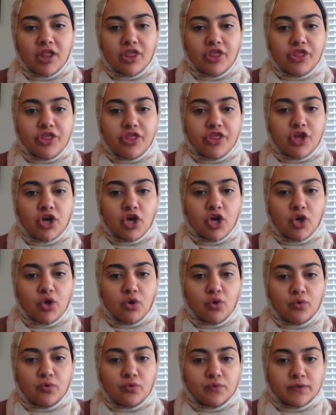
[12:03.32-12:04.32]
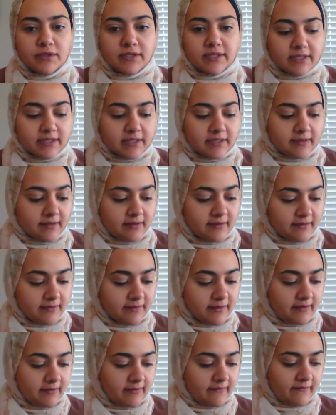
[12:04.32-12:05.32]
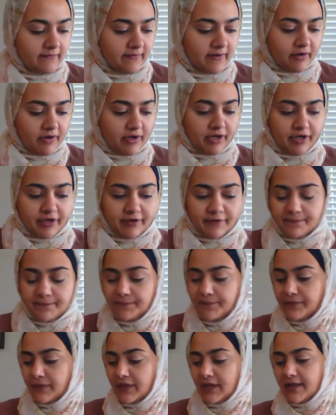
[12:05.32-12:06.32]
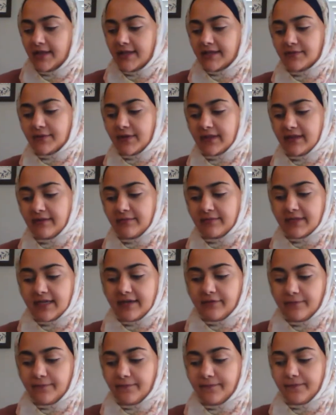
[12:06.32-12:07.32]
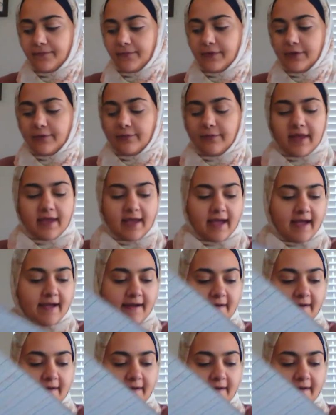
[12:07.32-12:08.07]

those. Very good. Let's write them down. We have,